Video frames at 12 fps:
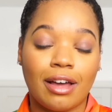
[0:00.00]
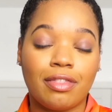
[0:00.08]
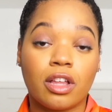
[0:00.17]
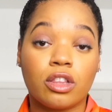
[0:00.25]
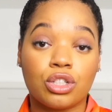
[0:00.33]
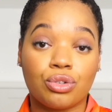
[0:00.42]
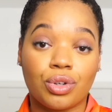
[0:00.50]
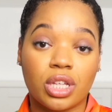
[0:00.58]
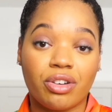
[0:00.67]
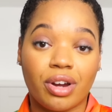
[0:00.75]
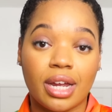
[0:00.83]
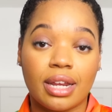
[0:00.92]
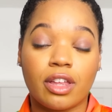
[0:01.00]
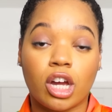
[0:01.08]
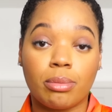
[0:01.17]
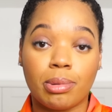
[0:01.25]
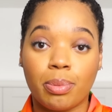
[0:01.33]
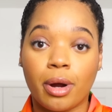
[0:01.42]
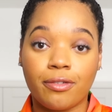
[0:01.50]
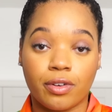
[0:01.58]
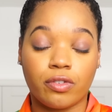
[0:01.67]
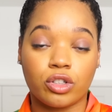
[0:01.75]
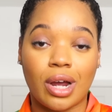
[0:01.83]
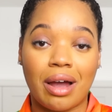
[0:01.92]
I think these are really great. They're going to be
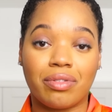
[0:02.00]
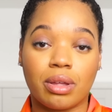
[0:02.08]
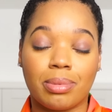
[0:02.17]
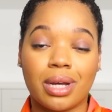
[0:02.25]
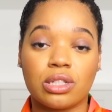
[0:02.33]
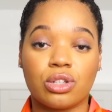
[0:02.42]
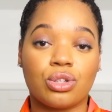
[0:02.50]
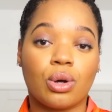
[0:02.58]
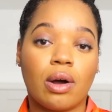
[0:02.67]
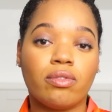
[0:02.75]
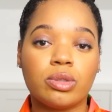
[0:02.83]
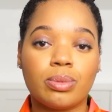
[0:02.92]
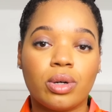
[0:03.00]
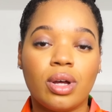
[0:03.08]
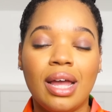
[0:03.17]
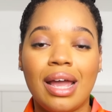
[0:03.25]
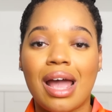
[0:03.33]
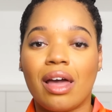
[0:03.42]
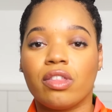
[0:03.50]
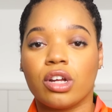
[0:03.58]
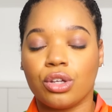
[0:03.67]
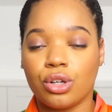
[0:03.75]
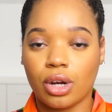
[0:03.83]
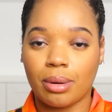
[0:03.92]
perfect for traveling because they're so comfortable and they're,
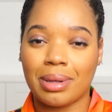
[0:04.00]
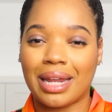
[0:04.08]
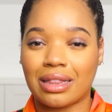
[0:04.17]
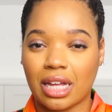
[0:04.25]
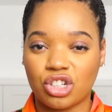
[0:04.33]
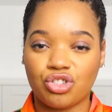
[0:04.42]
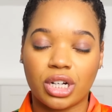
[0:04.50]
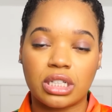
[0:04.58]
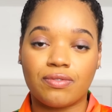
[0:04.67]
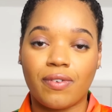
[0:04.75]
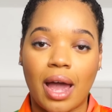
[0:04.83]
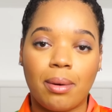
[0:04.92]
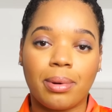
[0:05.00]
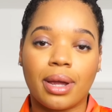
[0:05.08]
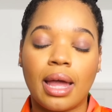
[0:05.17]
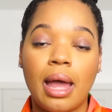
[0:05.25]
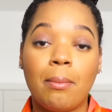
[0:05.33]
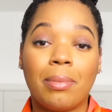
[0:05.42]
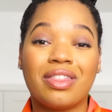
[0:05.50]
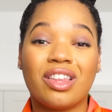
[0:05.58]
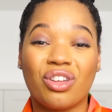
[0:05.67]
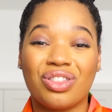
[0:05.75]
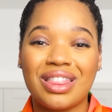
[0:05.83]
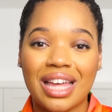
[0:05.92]
you know what I mean, like that stretchy fabric, but
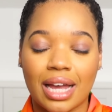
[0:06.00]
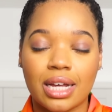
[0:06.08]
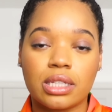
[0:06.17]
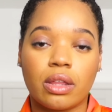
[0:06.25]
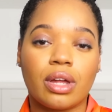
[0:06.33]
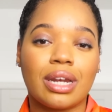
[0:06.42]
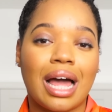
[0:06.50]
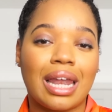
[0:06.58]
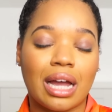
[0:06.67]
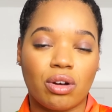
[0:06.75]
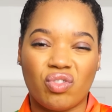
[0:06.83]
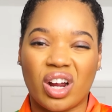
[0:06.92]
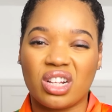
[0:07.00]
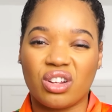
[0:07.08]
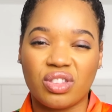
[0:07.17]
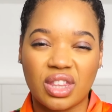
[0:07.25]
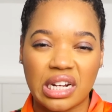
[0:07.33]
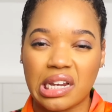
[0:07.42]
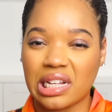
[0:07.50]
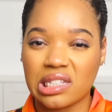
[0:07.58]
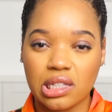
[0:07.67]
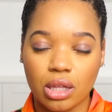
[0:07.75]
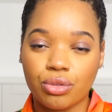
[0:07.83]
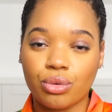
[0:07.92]
they're thick. So they're not like a regular thin, like
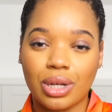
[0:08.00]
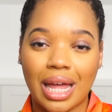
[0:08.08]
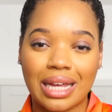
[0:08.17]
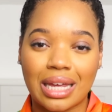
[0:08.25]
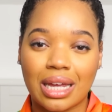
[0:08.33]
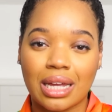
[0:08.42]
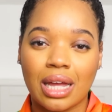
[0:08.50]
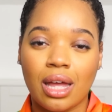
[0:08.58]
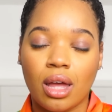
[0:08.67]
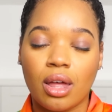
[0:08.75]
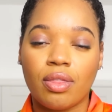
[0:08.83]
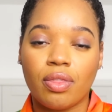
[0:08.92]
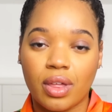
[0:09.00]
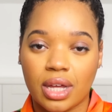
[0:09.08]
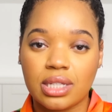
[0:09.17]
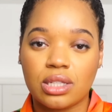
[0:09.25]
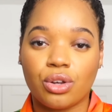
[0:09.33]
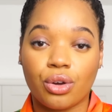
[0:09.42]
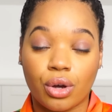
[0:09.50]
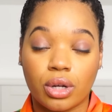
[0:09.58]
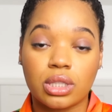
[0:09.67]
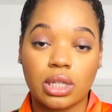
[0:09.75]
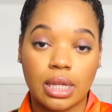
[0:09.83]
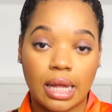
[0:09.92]
see-through legging. This you're
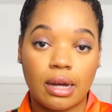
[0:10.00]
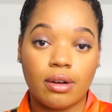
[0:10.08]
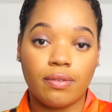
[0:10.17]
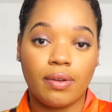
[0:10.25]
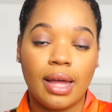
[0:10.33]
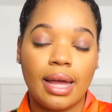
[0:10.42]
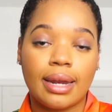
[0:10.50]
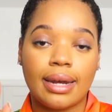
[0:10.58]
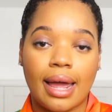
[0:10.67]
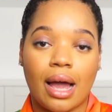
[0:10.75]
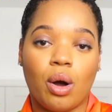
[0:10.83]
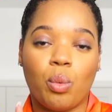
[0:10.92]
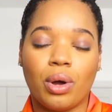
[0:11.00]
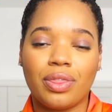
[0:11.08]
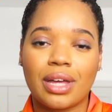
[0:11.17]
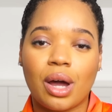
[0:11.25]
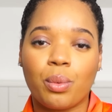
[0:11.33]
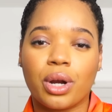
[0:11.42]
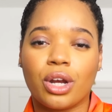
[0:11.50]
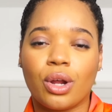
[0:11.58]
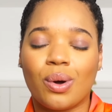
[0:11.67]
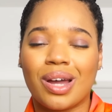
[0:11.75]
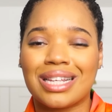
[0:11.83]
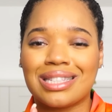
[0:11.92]
going to love. Now, one thing I want to
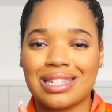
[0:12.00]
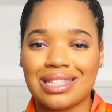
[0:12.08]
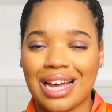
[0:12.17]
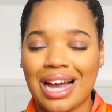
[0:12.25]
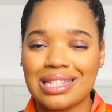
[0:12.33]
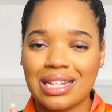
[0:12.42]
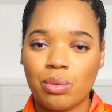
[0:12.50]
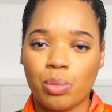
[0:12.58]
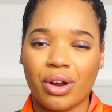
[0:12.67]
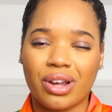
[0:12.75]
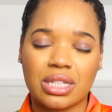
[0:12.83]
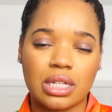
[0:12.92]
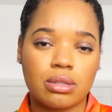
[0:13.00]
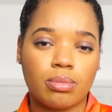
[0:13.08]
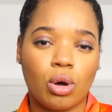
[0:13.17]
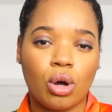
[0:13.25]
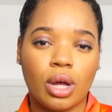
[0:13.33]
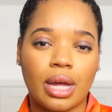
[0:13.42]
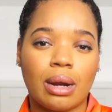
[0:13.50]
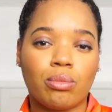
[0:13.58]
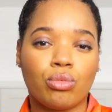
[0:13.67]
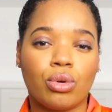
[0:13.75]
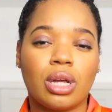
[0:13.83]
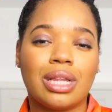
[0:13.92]
note is the size that I'm wearing is a small, and
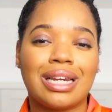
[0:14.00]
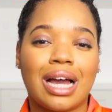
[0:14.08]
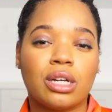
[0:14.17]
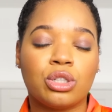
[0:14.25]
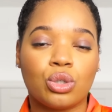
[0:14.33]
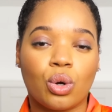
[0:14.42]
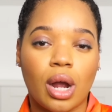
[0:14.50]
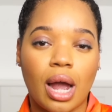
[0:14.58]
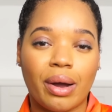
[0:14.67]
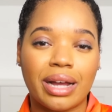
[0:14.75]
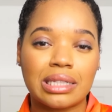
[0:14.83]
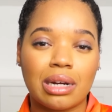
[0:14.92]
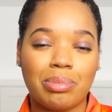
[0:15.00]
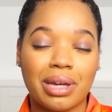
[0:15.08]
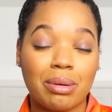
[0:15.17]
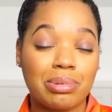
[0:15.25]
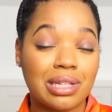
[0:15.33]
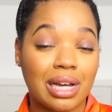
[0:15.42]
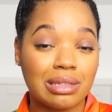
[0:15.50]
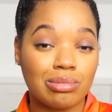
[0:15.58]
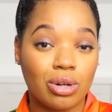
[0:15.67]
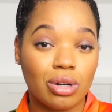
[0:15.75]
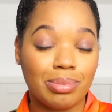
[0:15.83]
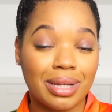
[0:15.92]
I'm really not sure how I ended up picking up a size
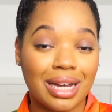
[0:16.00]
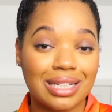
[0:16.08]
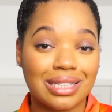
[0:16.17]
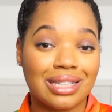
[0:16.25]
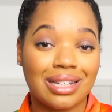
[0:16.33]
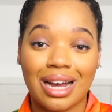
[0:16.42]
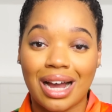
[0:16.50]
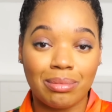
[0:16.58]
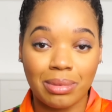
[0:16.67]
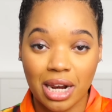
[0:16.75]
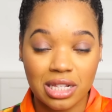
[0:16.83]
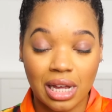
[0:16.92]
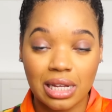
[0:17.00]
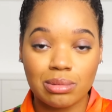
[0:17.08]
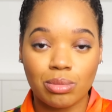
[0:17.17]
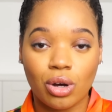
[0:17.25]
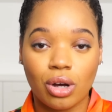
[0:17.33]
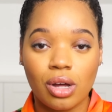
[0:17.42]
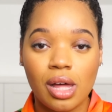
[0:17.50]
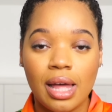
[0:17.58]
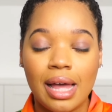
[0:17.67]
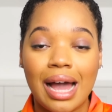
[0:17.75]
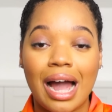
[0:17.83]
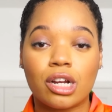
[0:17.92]
small because I'm not a size small.
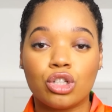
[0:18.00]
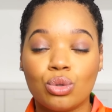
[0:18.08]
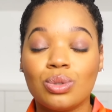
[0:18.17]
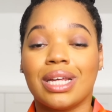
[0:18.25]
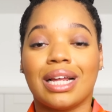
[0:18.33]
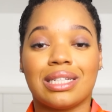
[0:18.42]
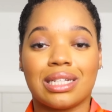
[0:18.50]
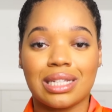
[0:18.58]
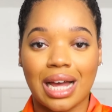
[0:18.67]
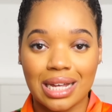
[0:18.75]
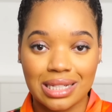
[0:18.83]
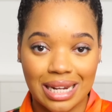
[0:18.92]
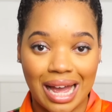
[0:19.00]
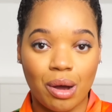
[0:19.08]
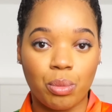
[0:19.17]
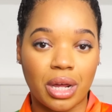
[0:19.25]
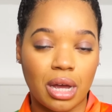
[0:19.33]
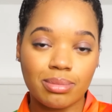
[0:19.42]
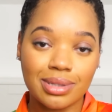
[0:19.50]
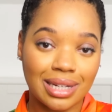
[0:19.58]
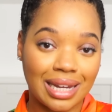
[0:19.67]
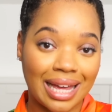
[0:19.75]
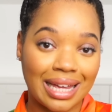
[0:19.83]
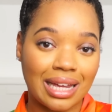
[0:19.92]
I do tend to size down when it comes to
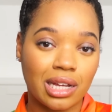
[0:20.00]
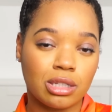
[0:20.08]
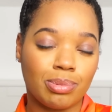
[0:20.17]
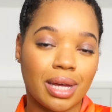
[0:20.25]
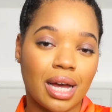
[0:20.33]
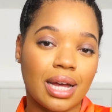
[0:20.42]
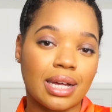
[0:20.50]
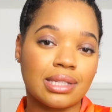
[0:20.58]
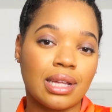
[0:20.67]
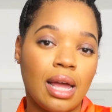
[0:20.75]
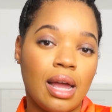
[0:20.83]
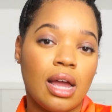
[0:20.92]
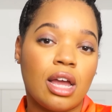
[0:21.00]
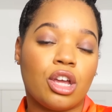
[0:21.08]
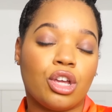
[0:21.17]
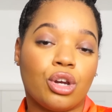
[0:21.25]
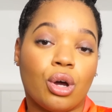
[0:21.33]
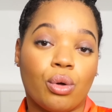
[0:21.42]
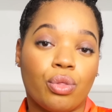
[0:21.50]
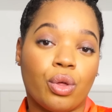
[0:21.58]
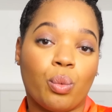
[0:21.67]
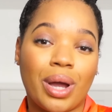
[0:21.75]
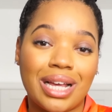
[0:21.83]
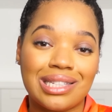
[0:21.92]
leggings because, you know,
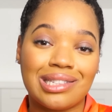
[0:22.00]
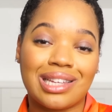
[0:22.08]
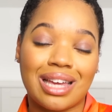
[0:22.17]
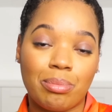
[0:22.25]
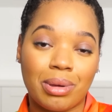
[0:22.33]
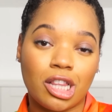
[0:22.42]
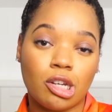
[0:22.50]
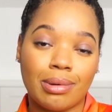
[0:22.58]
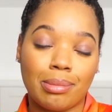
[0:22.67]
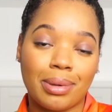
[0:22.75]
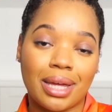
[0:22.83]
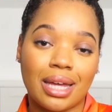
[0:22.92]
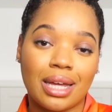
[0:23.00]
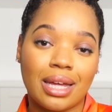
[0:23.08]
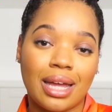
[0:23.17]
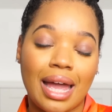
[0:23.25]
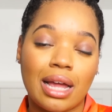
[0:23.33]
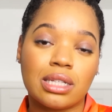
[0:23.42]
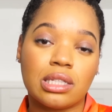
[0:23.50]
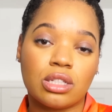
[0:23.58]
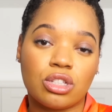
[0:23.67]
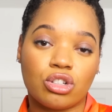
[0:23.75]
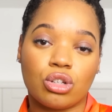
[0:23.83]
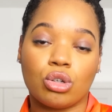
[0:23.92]
the waist can be a little bit big, and
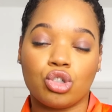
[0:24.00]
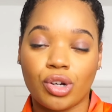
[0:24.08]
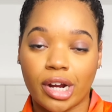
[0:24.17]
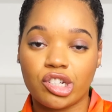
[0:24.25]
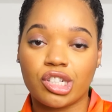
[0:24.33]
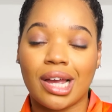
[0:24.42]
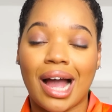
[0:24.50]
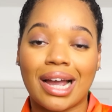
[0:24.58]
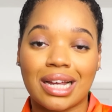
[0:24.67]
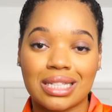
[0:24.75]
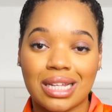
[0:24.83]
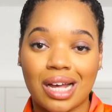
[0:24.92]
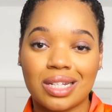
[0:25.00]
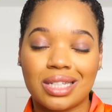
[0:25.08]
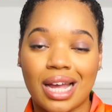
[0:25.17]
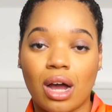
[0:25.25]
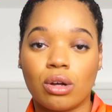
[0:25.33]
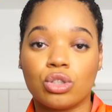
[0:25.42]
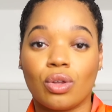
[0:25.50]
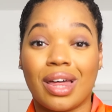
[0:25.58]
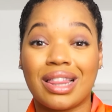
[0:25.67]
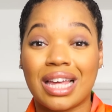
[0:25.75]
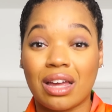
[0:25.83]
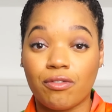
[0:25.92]
since they're so stretchy, I can size down so
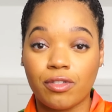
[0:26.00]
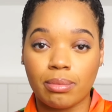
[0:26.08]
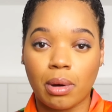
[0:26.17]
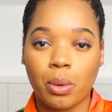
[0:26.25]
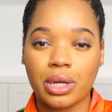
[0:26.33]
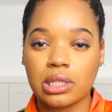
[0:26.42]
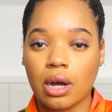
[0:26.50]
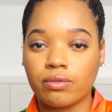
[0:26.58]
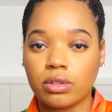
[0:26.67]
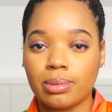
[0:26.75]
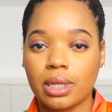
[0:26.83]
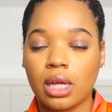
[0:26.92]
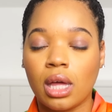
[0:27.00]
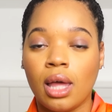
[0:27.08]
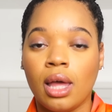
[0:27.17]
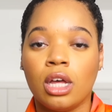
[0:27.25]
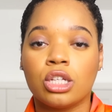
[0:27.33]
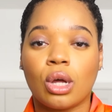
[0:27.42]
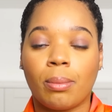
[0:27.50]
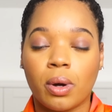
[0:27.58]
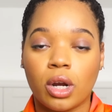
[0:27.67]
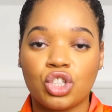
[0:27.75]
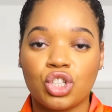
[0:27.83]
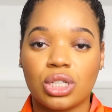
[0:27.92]
that they can fit my waist comfortably. So I'm
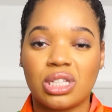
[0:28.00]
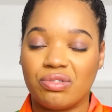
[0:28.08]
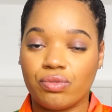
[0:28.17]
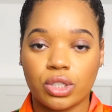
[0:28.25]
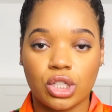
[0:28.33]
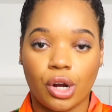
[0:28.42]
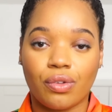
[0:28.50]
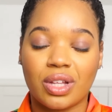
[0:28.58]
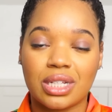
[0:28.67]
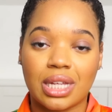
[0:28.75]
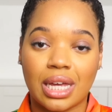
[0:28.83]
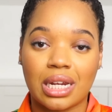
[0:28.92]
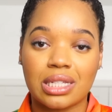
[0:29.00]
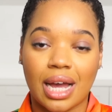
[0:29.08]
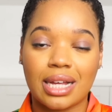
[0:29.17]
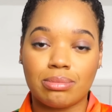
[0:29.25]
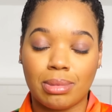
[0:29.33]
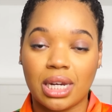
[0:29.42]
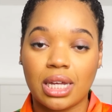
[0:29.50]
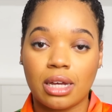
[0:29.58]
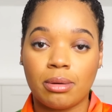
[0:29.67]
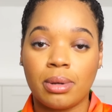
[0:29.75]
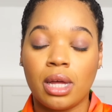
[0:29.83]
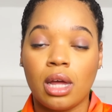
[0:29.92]
just return these and get a size
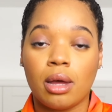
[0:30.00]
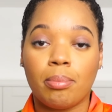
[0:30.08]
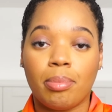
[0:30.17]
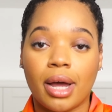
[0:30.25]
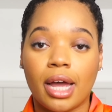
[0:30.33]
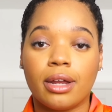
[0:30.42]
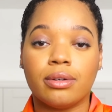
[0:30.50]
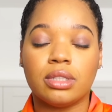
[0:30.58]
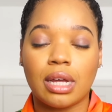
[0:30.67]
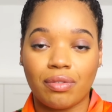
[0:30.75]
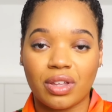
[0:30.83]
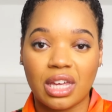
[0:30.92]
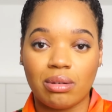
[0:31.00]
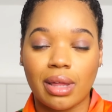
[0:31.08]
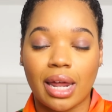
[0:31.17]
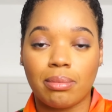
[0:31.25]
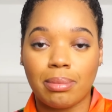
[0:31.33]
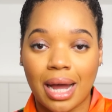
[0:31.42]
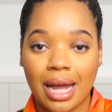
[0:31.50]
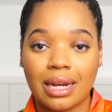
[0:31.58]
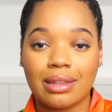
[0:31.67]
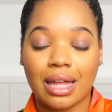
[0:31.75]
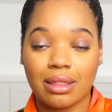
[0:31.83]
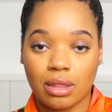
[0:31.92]
medium, but definitely keep that in
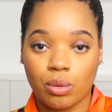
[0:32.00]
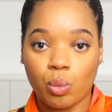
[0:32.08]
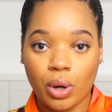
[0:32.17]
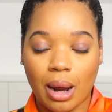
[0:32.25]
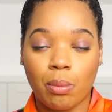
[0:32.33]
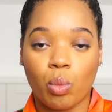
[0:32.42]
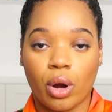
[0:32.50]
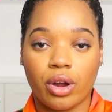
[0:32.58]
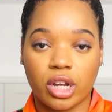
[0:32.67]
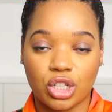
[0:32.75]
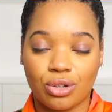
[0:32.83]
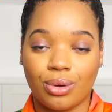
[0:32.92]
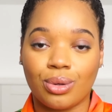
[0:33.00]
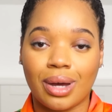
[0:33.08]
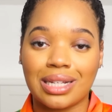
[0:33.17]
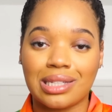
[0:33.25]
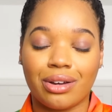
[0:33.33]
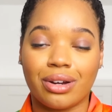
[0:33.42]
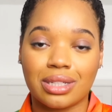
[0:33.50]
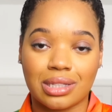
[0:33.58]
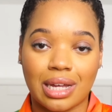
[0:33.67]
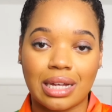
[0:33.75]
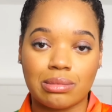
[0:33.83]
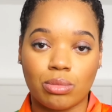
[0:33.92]
mind that the, what I'm wearing and showing you guys here is a
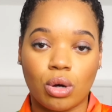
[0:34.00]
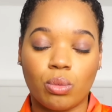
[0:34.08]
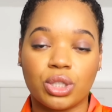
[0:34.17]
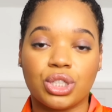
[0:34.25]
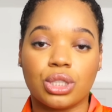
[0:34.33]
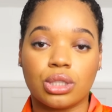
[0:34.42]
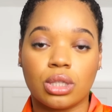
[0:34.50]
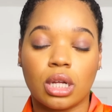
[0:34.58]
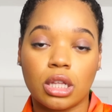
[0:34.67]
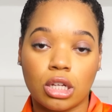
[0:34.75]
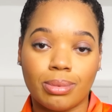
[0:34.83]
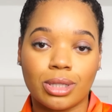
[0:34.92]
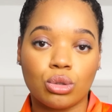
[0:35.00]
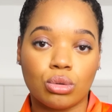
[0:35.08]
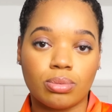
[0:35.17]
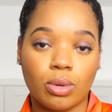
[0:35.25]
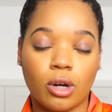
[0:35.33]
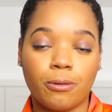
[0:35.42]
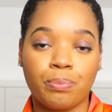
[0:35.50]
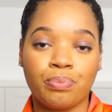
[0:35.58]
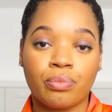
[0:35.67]
size small, which is a little bit too small.